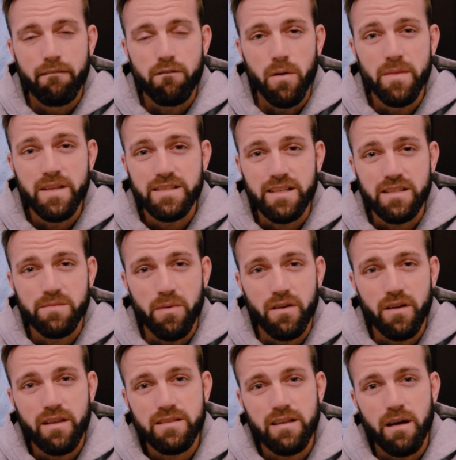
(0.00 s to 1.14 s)
from this
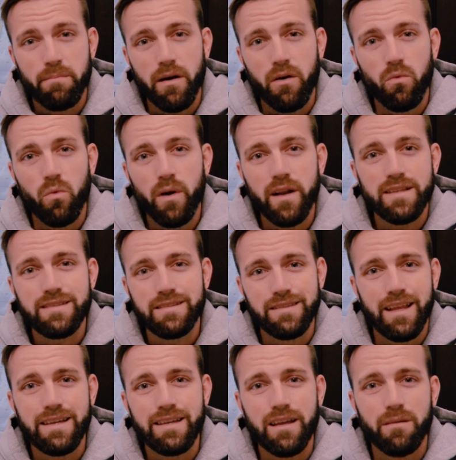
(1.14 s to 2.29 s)
experience about what it's
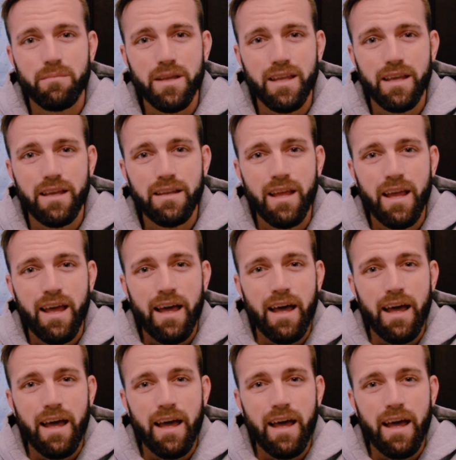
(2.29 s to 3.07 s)
like coming in